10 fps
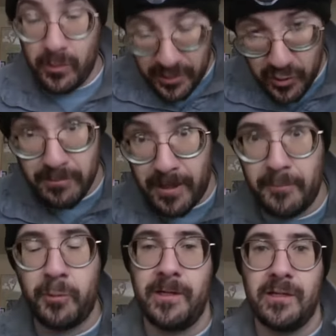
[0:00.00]
used by the
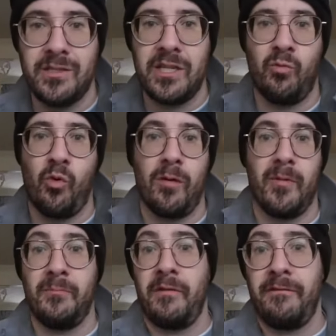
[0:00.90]
players in
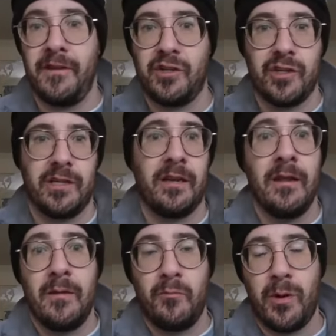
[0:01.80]
warm-up featuring
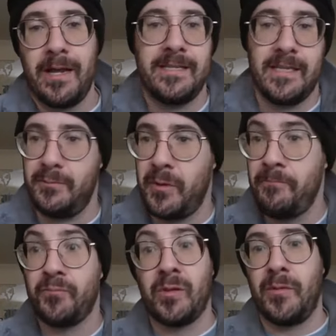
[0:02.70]
Pride Tape.
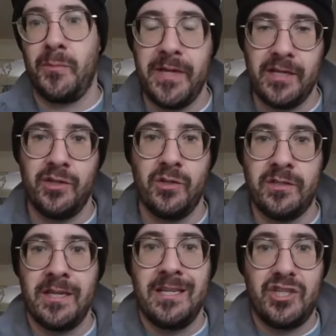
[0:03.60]
But the big
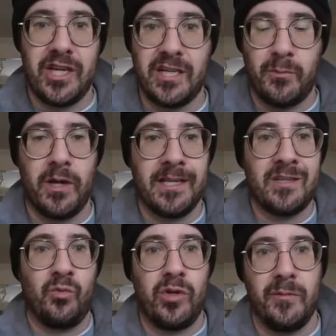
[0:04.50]
news, Jake
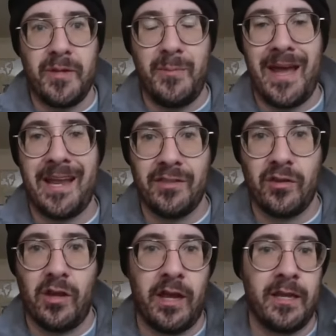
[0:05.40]
DeBrusk will be back in the
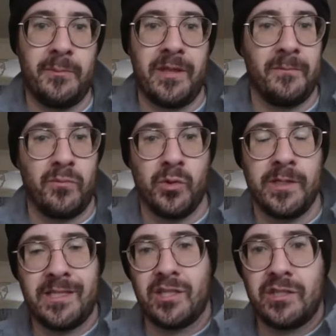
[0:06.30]
lineup, and the
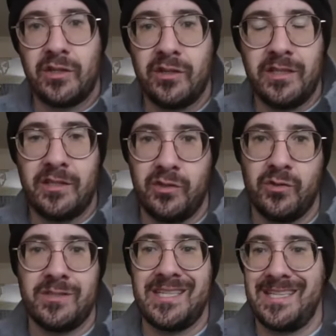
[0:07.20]
Bruins could certainly
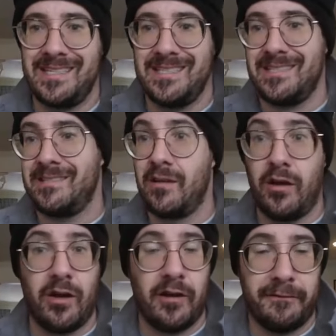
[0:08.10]
use his
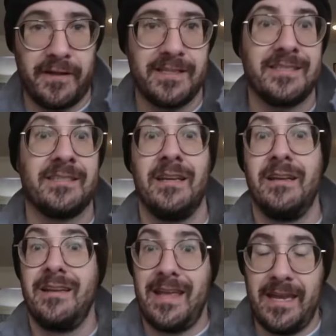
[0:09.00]
offense
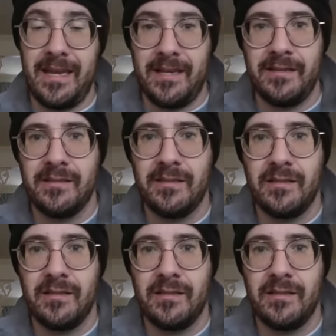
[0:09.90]
and